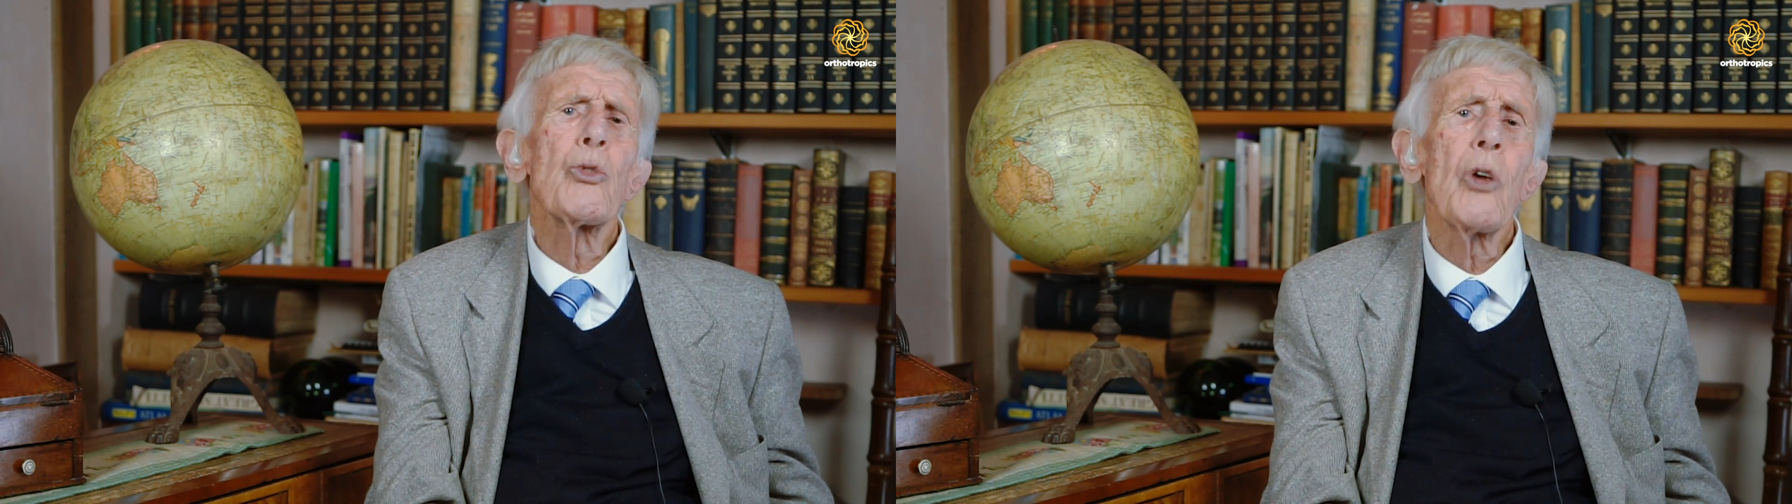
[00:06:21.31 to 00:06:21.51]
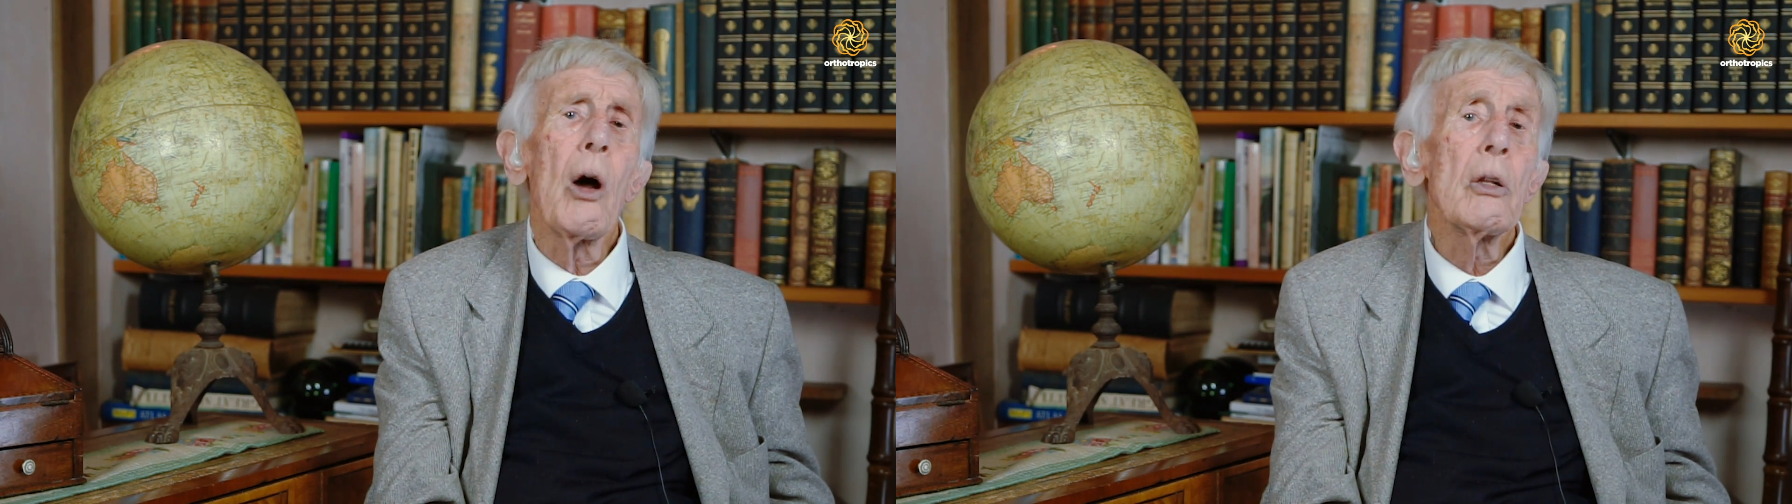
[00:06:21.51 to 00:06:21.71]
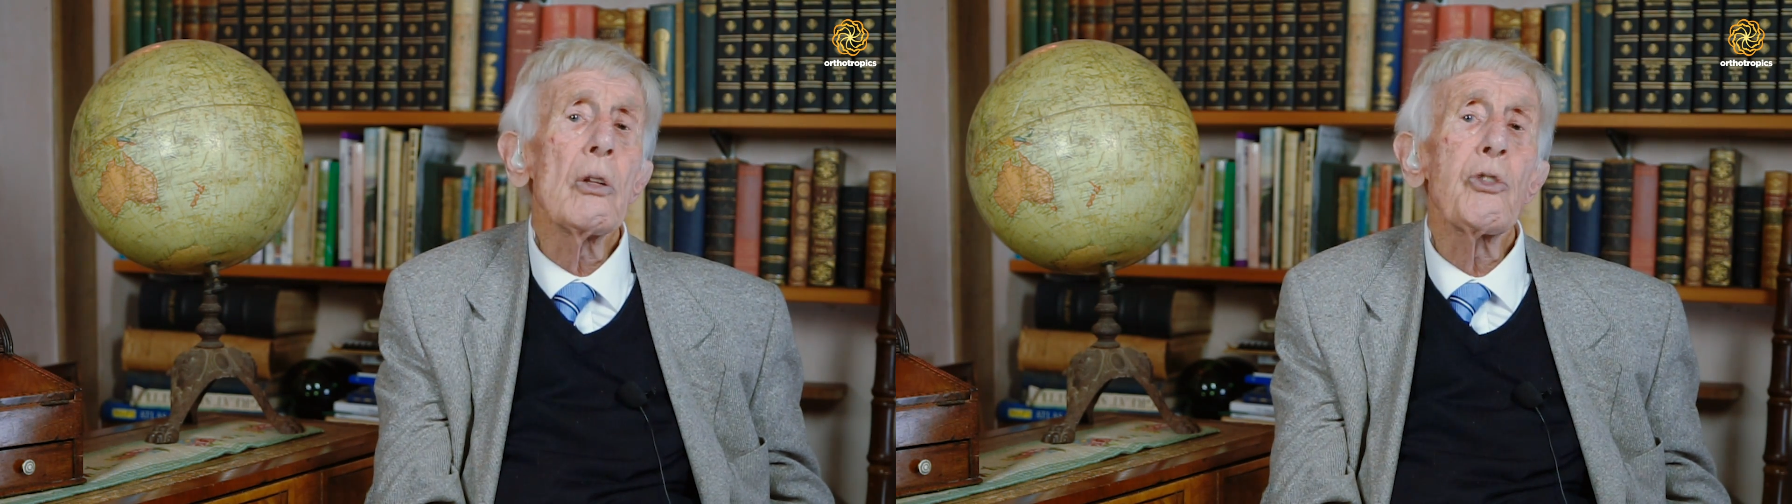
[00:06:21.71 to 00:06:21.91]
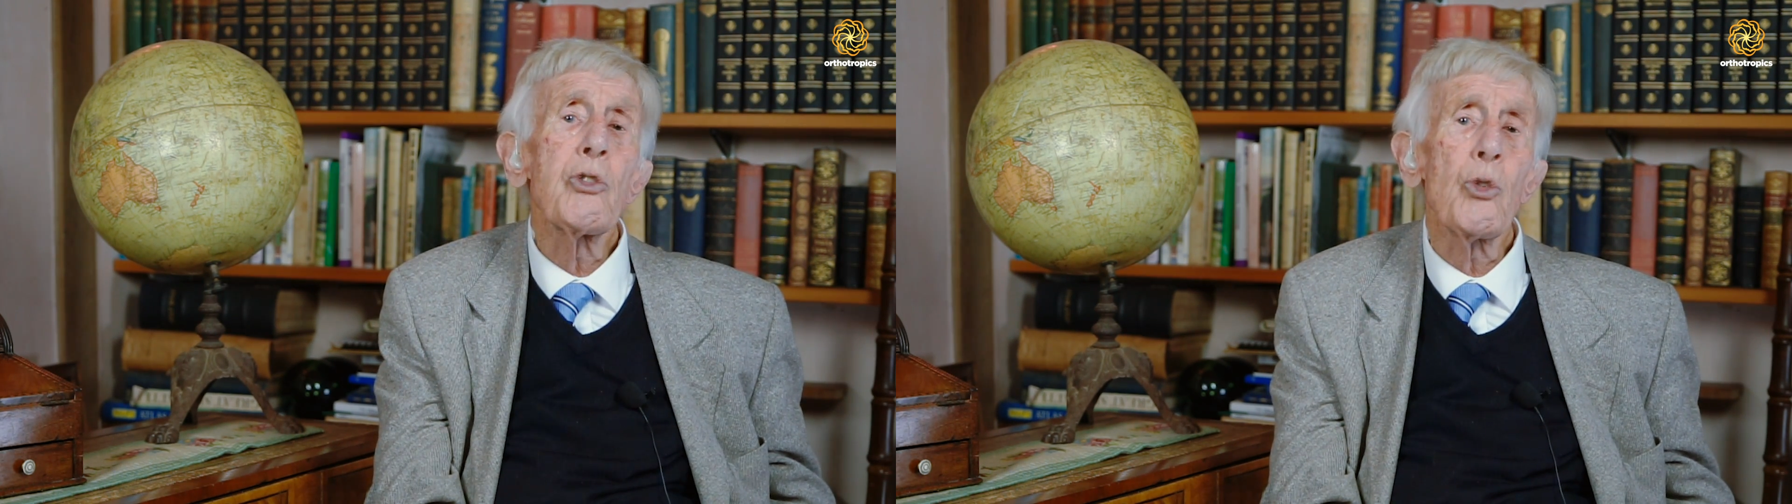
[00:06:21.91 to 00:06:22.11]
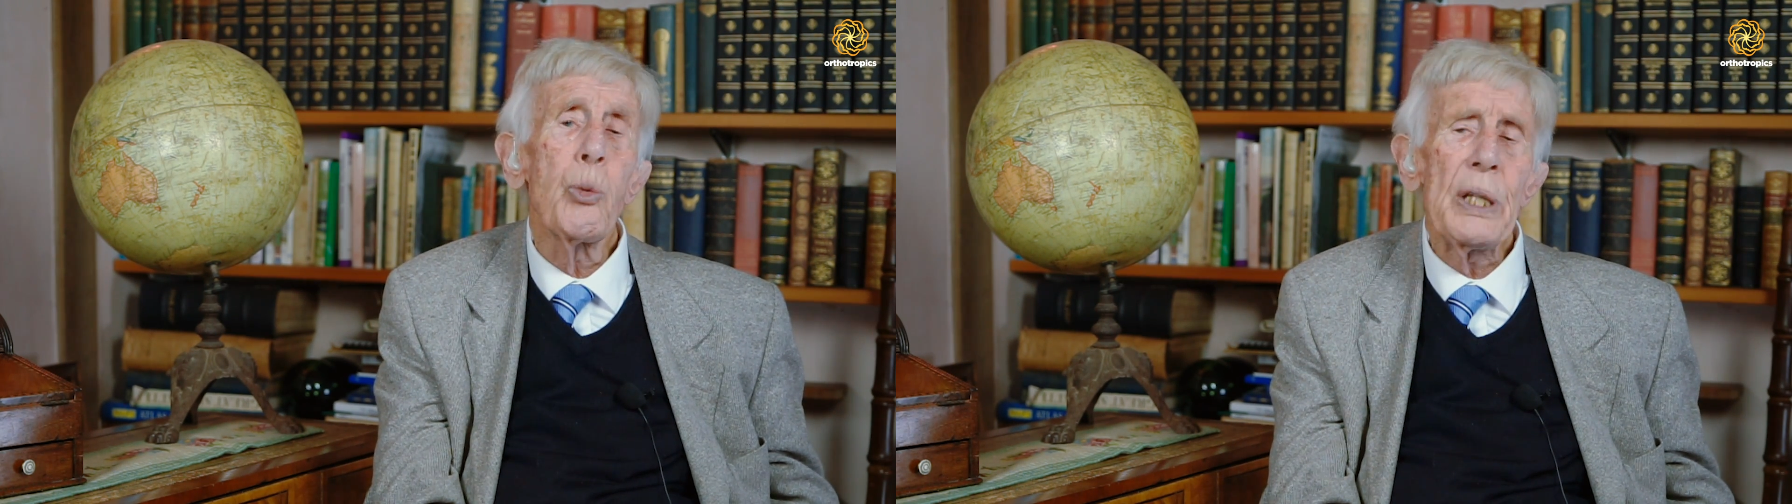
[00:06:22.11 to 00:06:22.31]

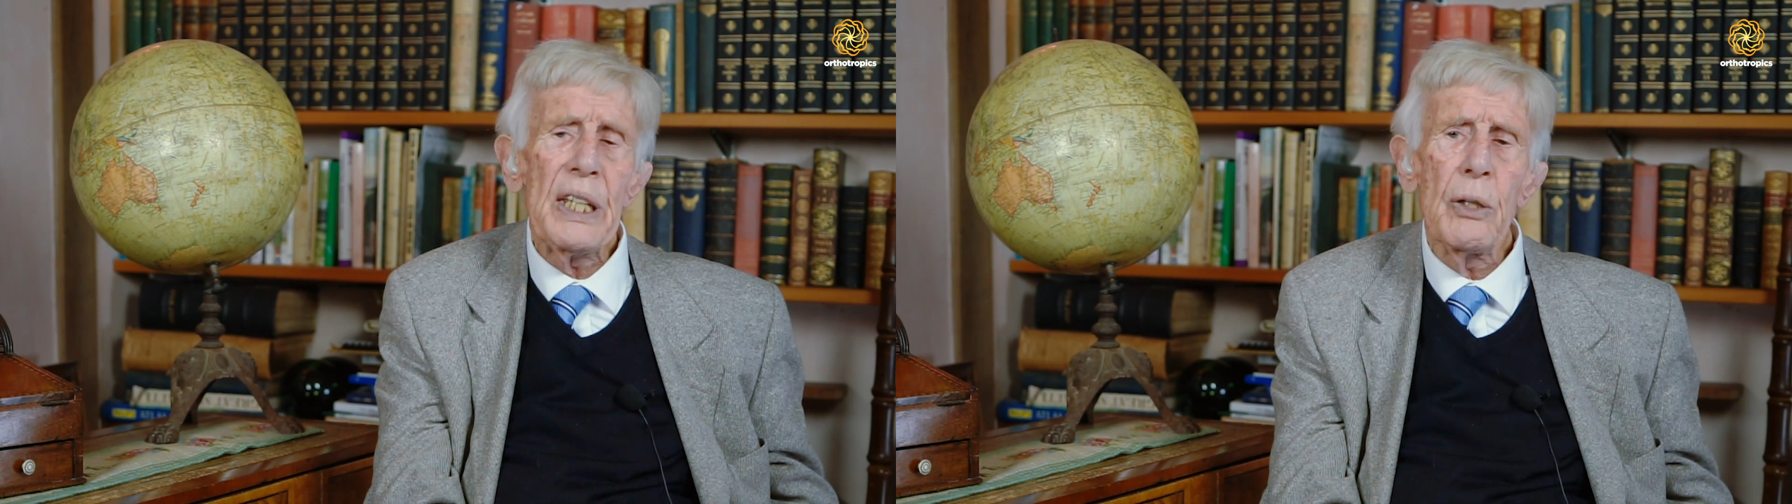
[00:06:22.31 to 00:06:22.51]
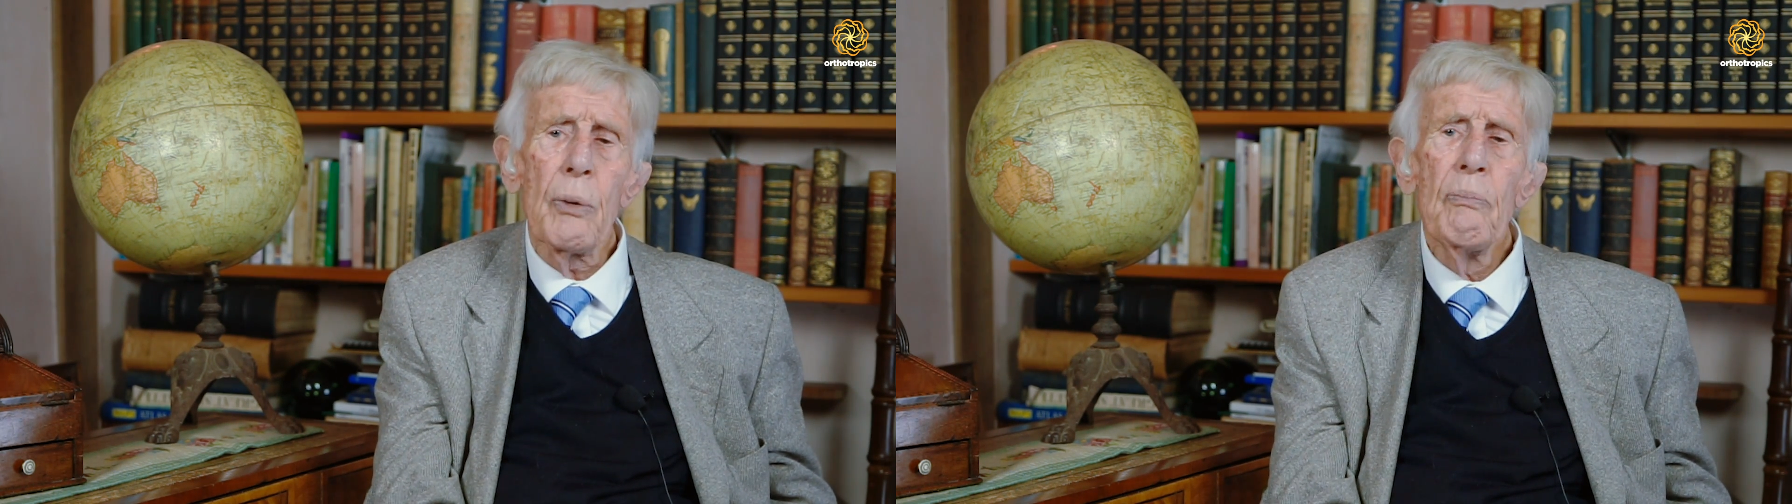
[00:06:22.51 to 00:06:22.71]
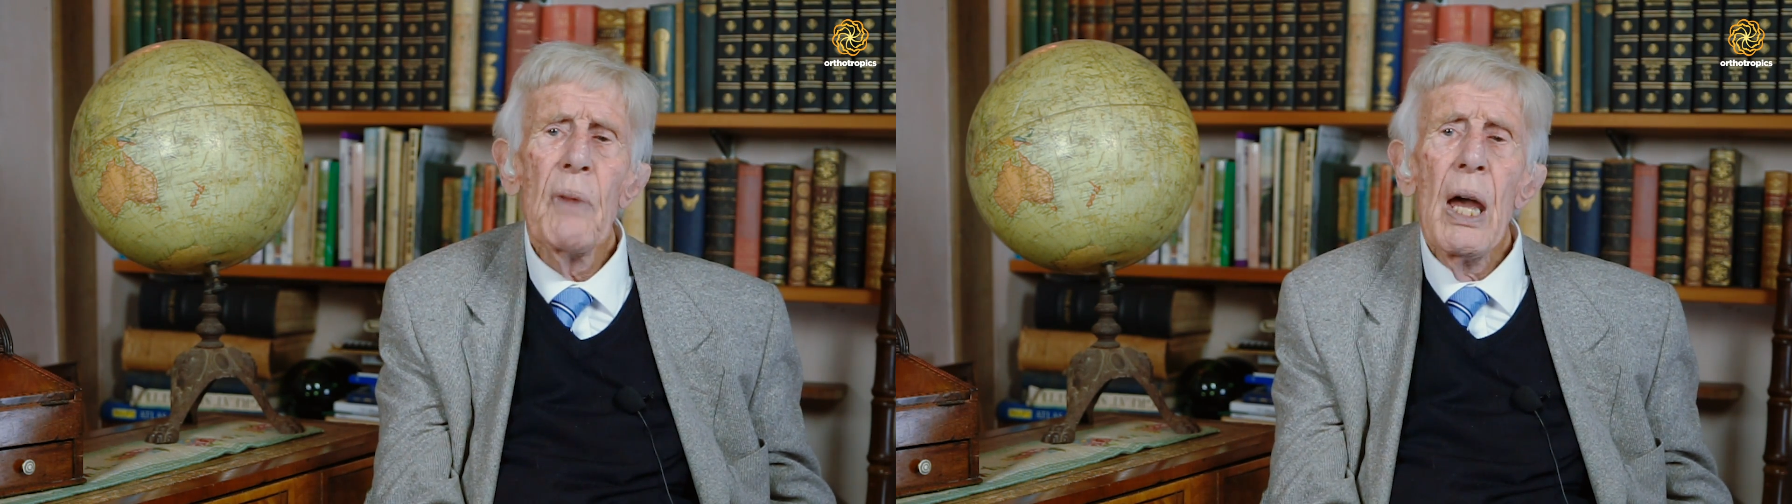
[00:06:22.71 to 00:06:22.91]
Charles Tweed,